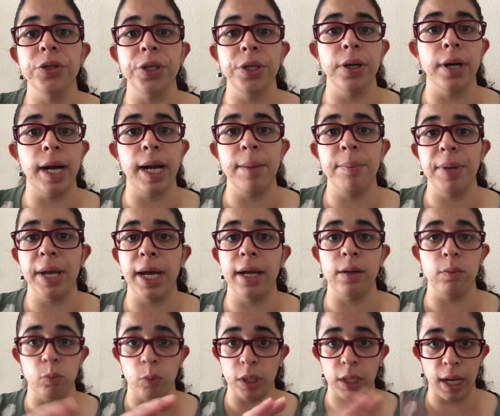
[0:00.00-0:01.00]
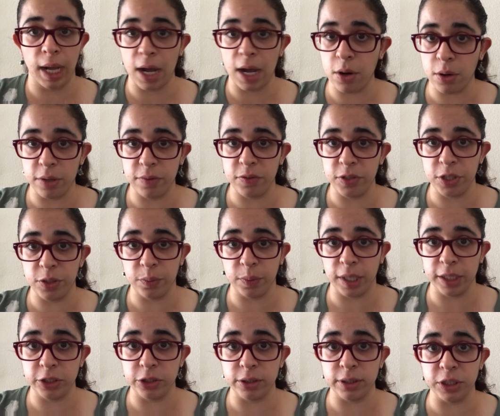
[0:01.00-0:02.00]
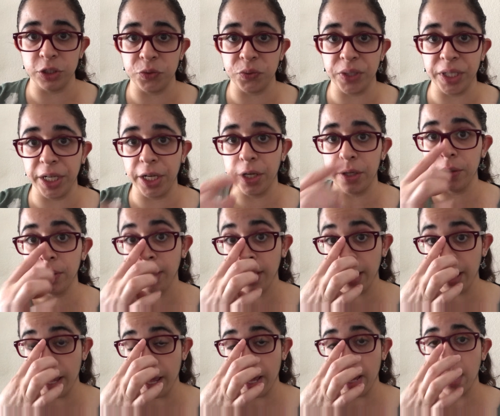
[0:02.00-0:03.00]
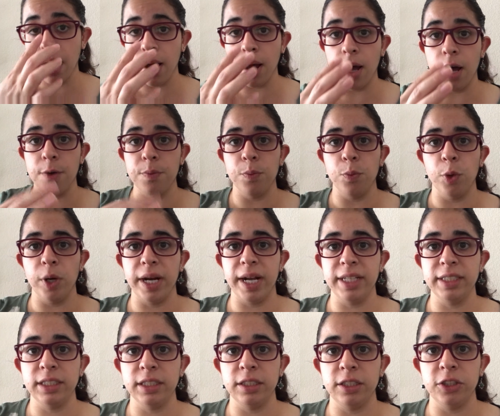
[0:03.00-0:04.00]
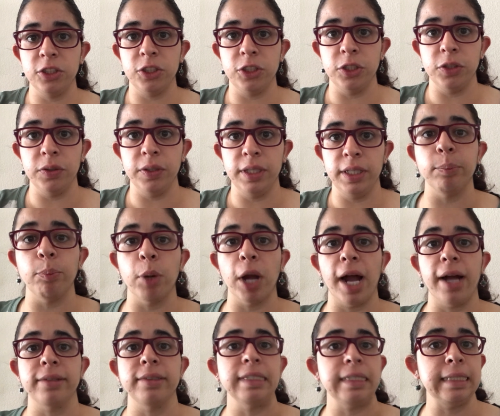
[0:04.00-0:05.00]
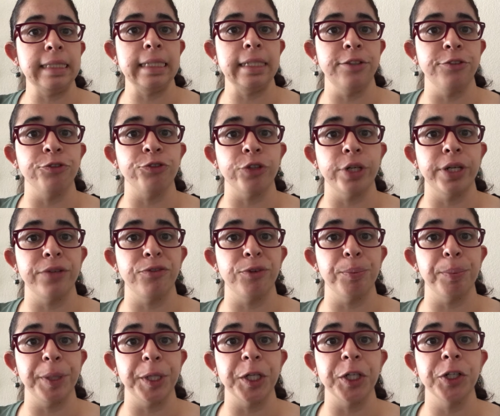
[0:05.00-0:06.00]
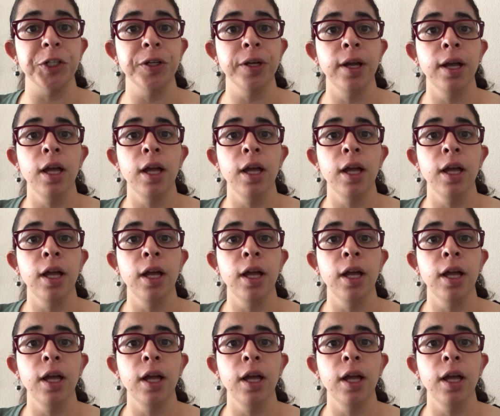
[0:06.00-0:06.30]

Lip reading: your iPad, however you're watching this video, what I suggest doing, practicing in front of a mirror.